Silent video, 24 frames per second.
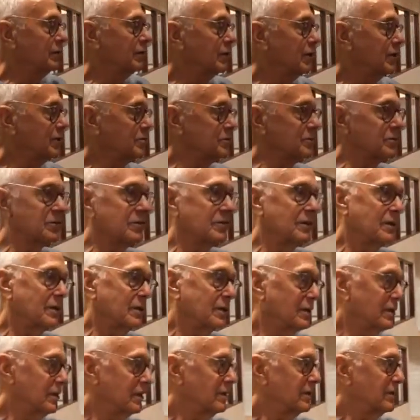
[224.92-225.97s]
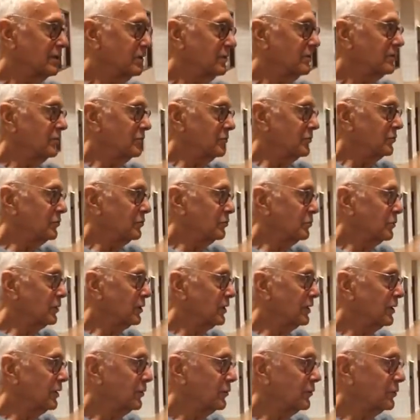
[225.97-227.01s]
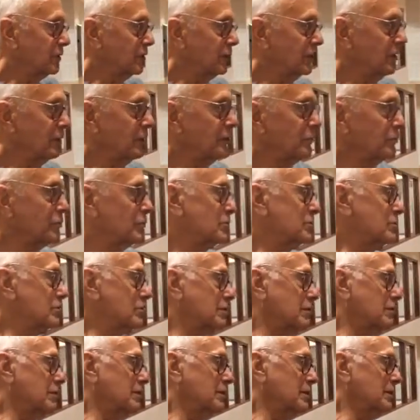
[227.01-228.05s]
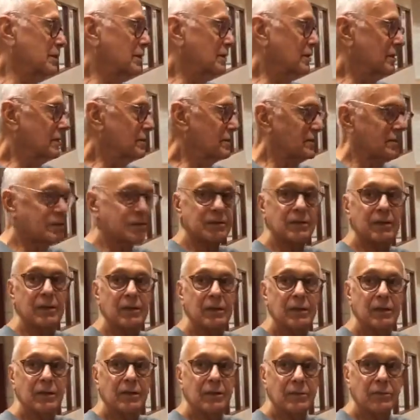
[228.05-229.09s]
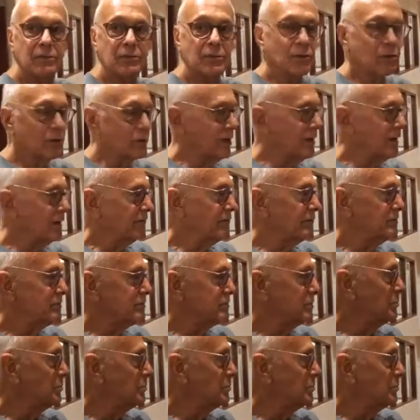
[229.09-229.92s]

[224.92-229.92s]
you lost two really good leaders. It's, it's good having